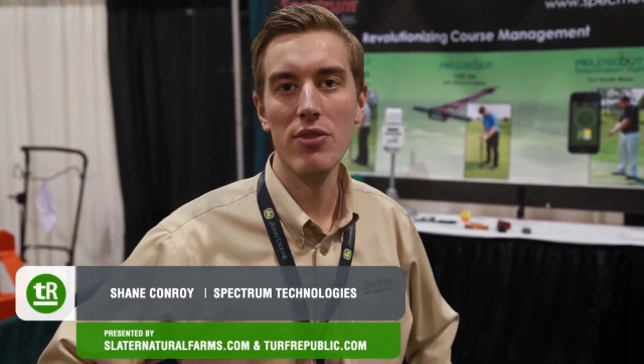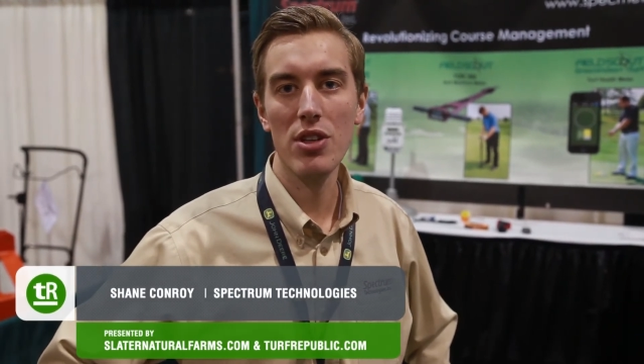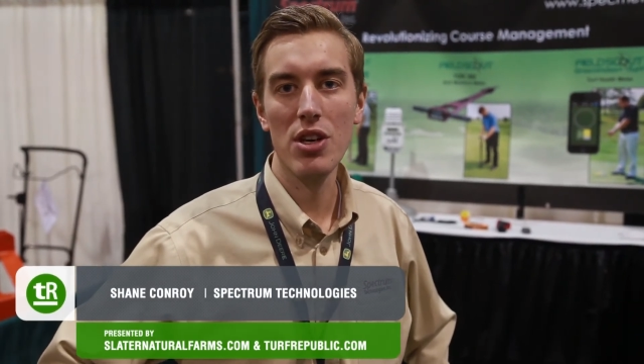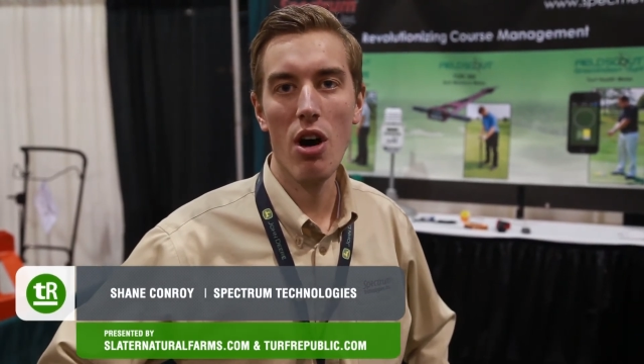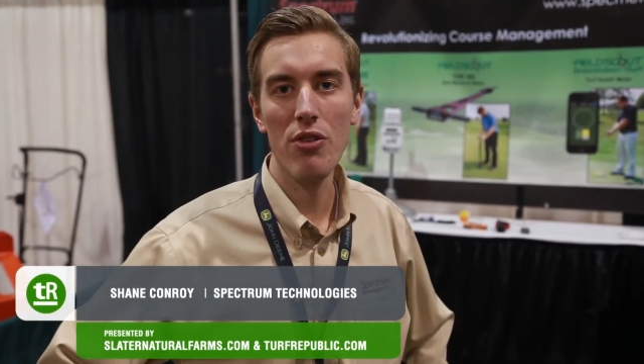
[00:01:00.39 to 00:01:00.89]

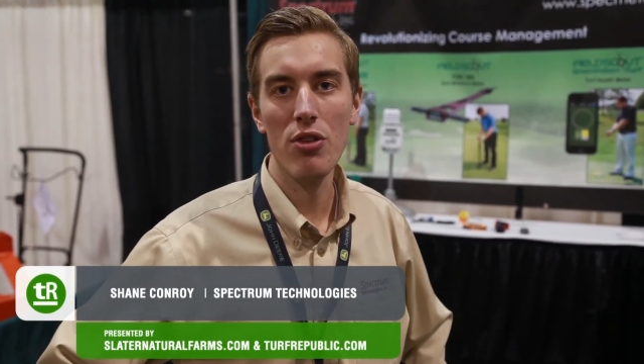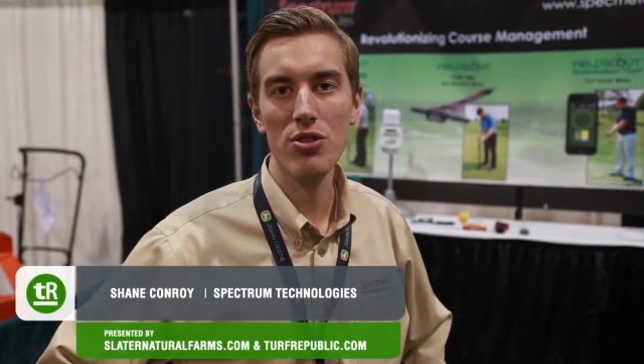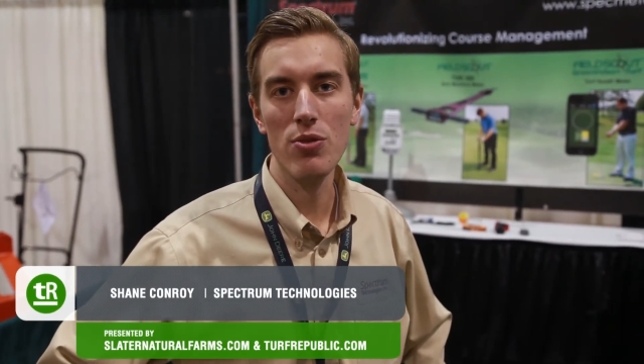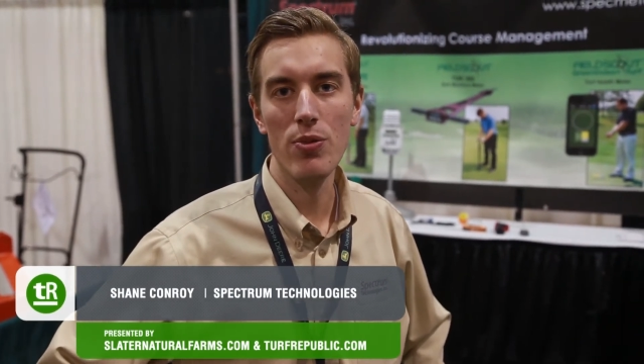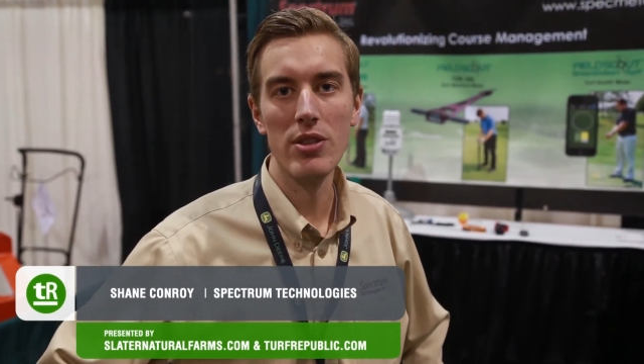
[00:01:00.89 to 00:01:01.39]
for the golf
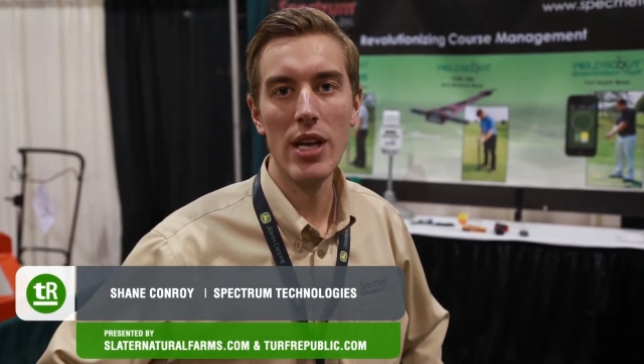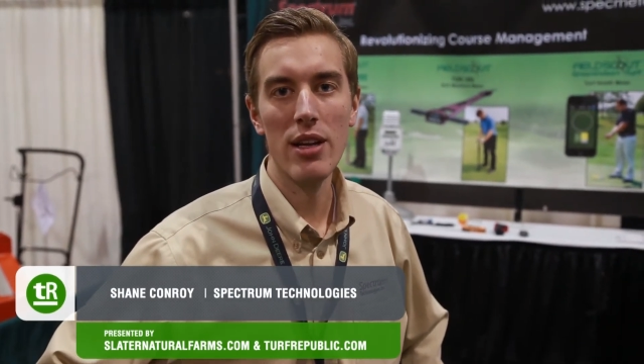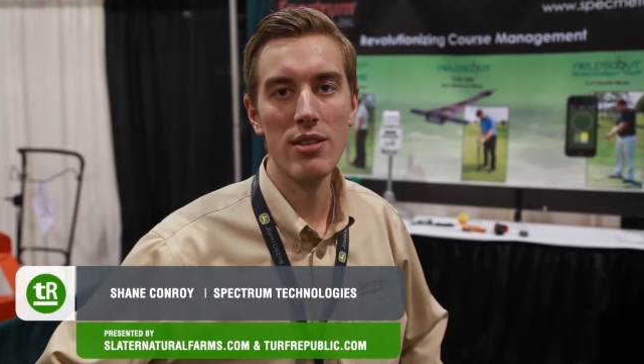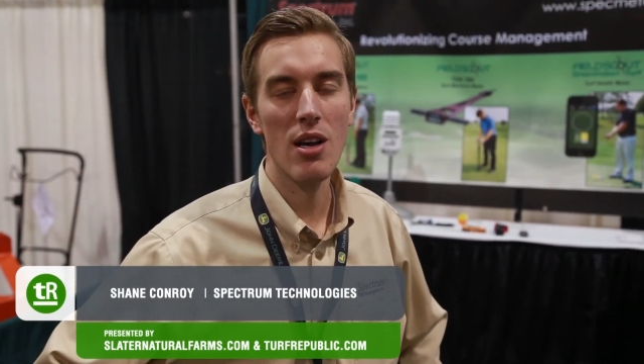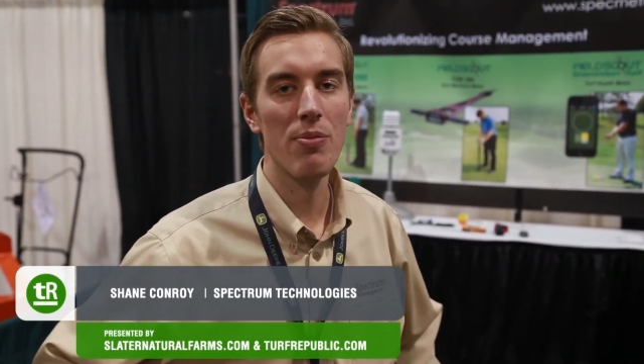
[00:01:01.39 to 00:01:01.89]
course
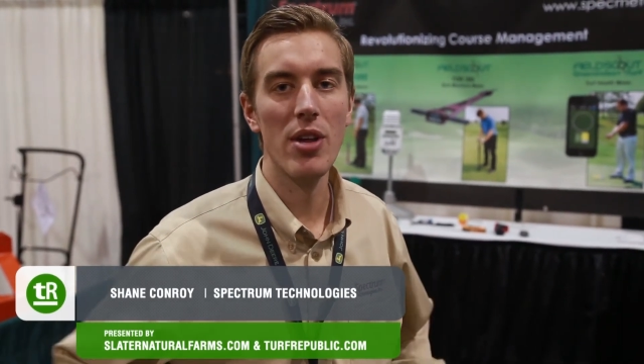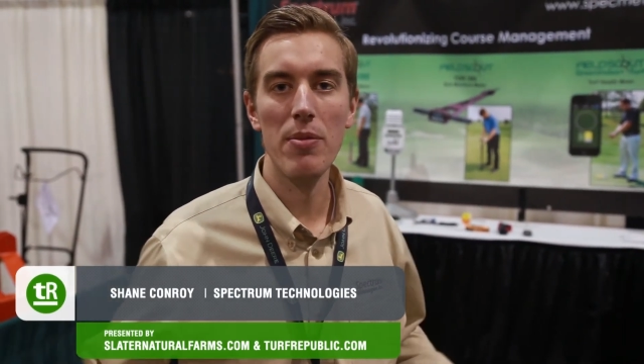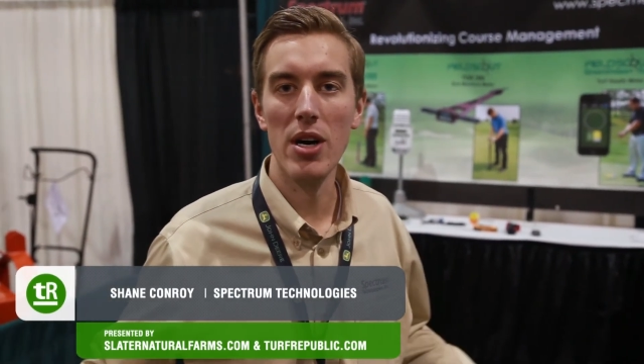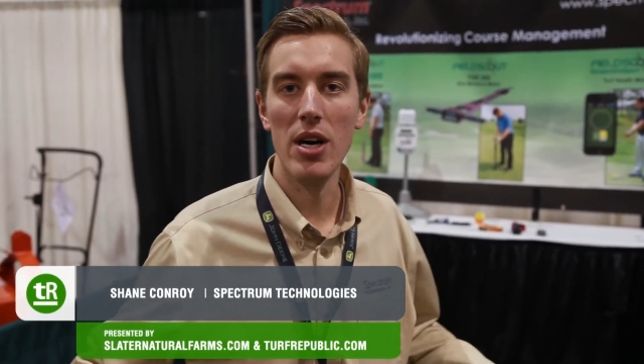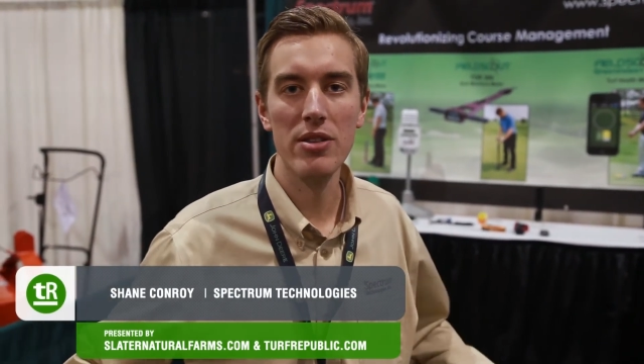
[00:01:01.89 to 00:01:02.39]
superintendent to help
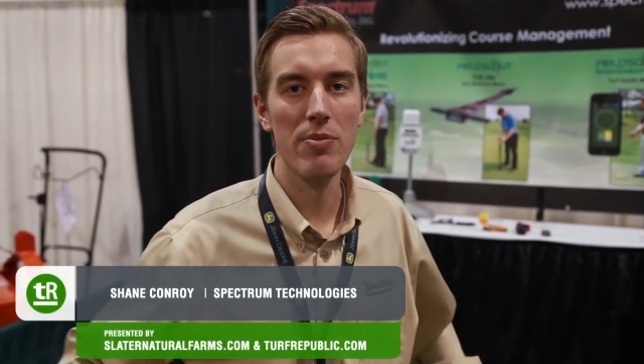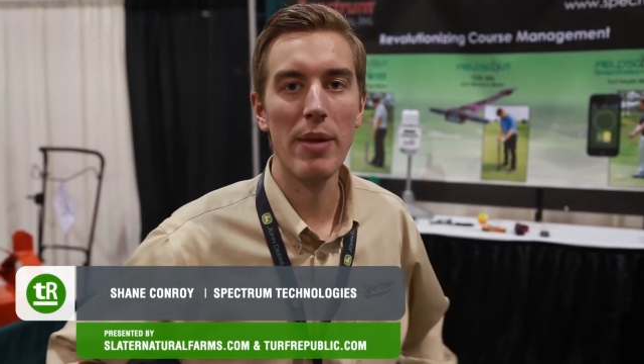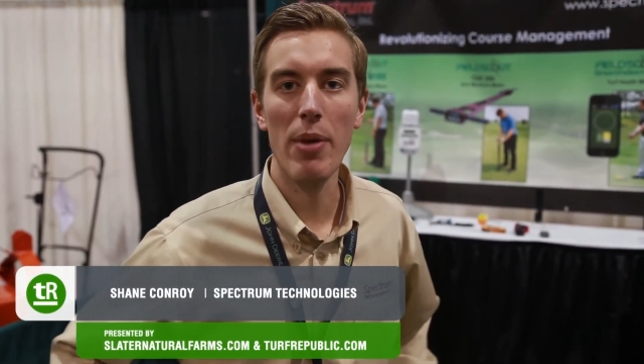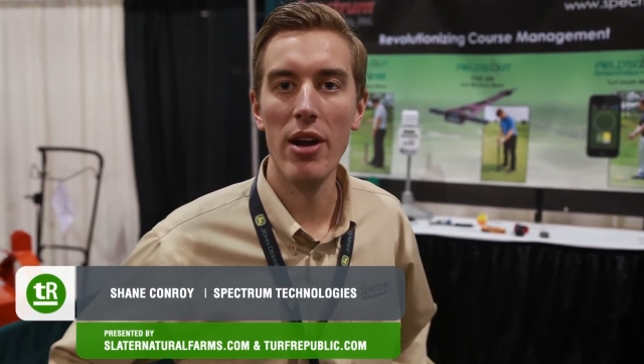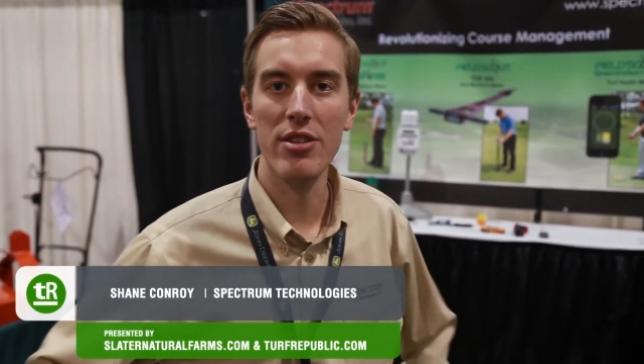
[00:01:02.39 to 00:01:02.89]
them uh,
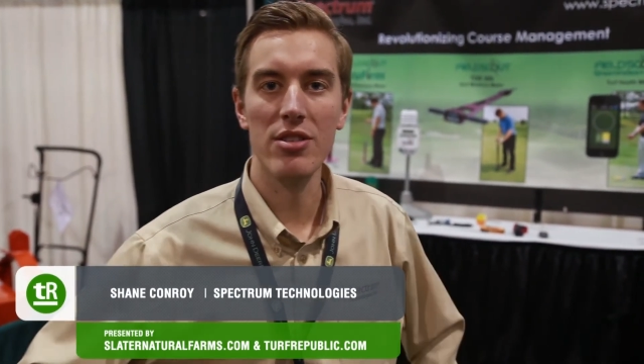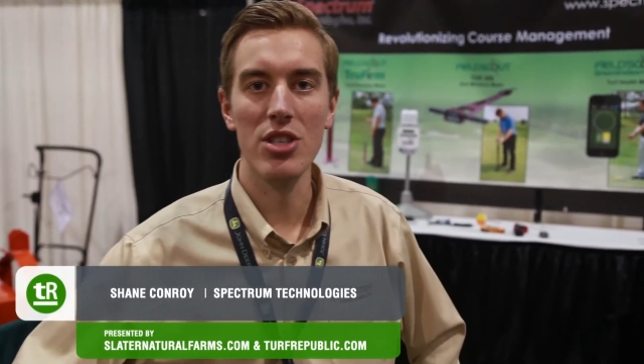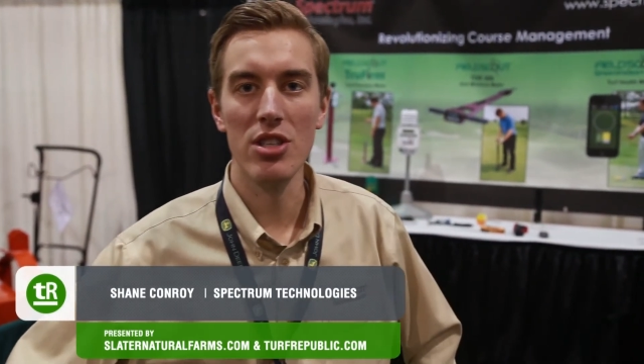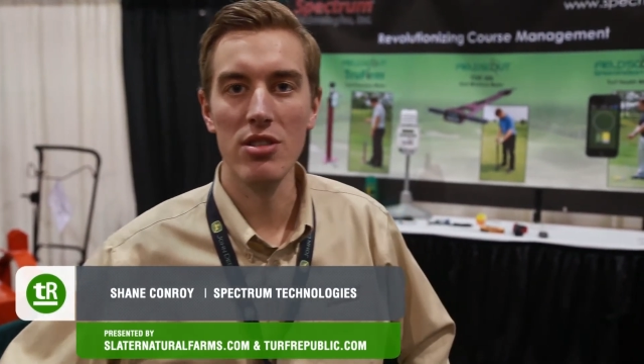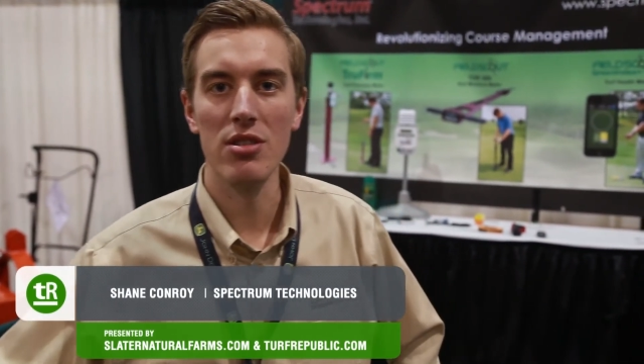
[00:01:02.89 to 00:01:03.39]
make better
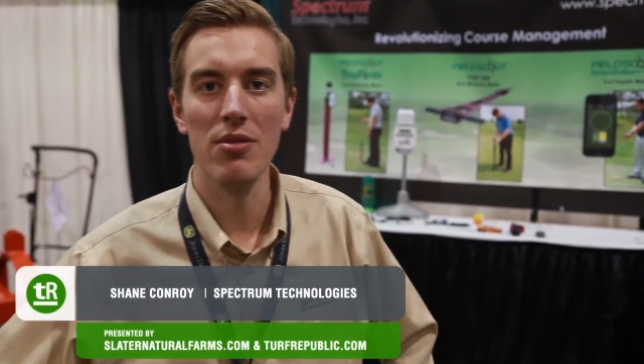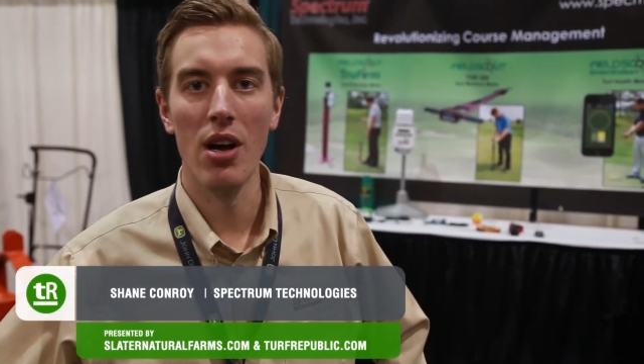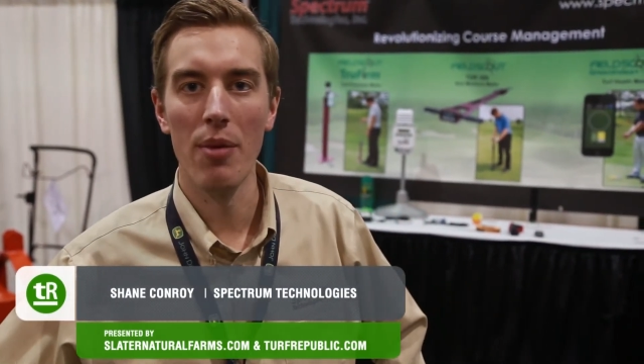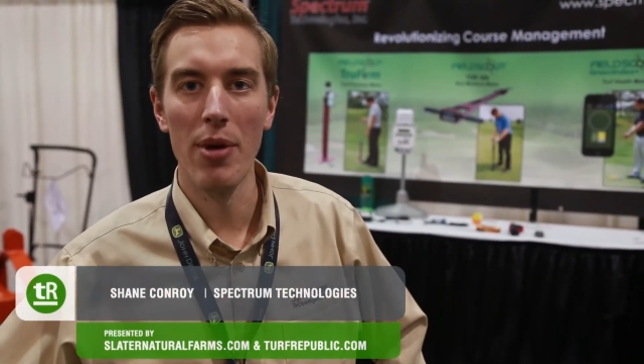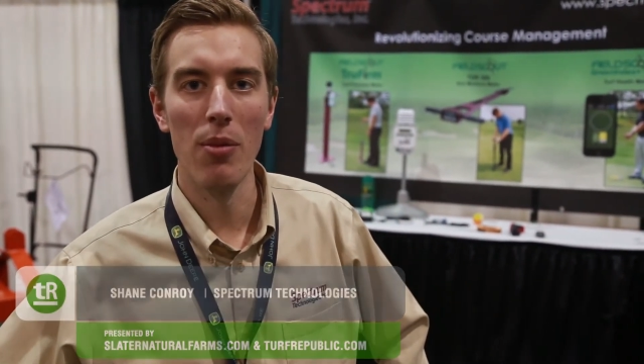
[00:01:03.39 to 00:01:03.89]
decisions,
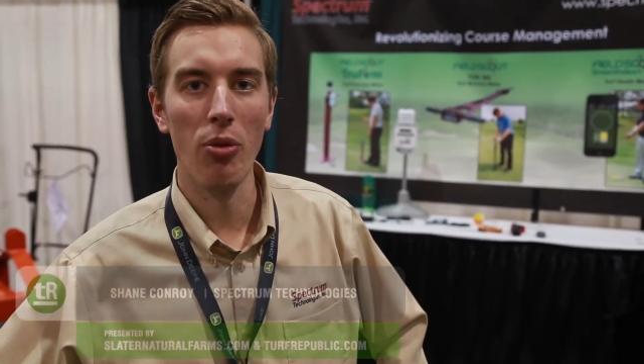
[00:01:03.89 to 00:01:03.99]
uh, better